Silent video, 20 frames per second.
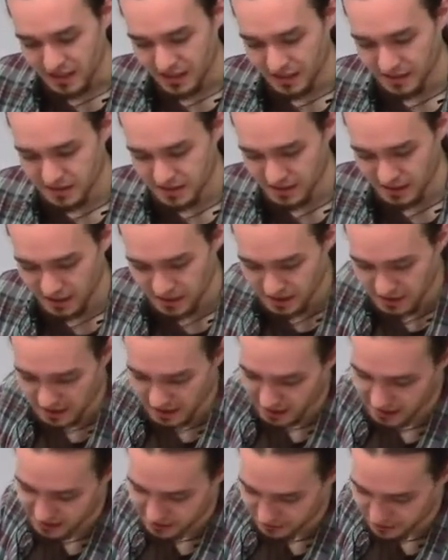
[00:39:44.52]
It's a
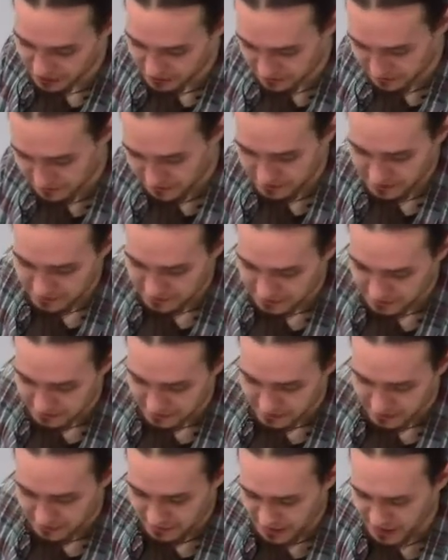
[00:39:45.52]
nice trick.
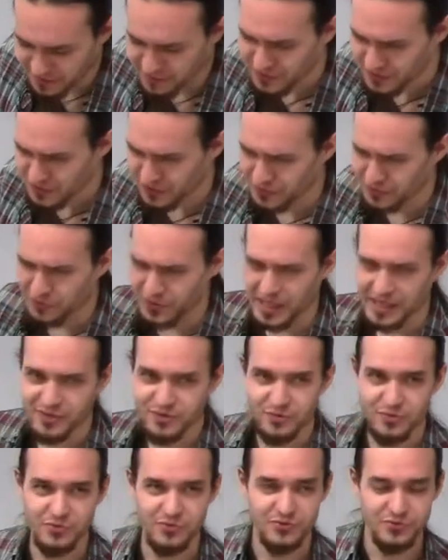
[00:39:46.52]
if you don't
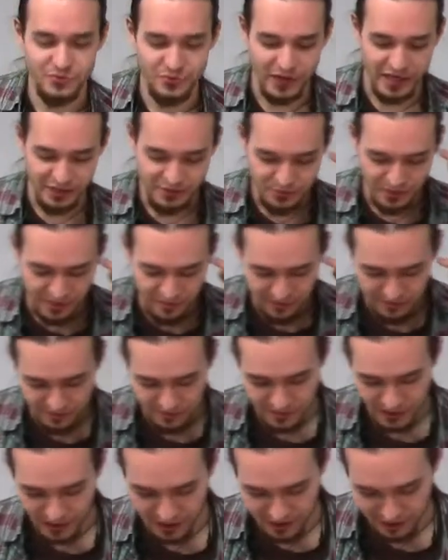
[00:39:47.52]
like to write trip
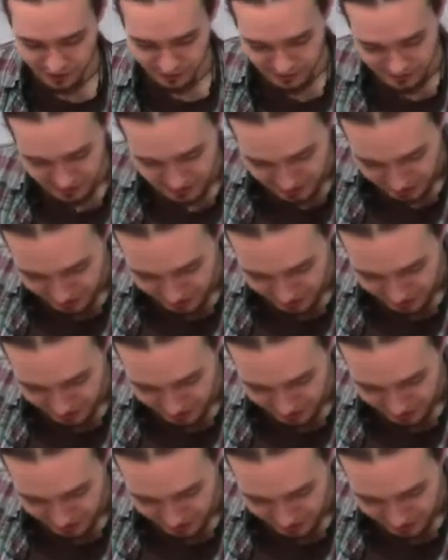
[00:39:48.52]
like I do.